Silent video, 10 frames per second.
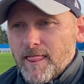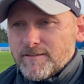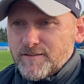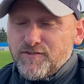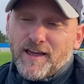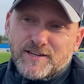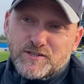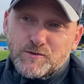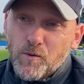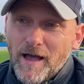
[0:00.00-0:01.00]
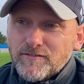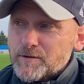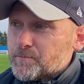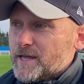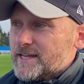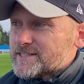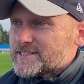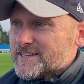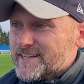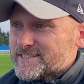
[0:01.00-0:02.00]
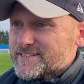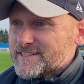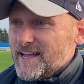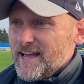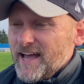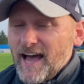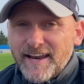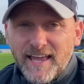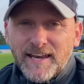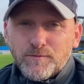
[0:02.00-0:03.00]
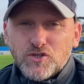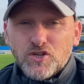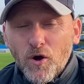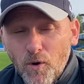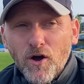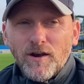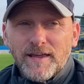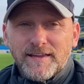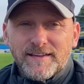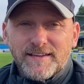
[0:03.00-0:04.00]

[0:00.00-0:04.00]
Deflections, whatever. It's and again, it was so early.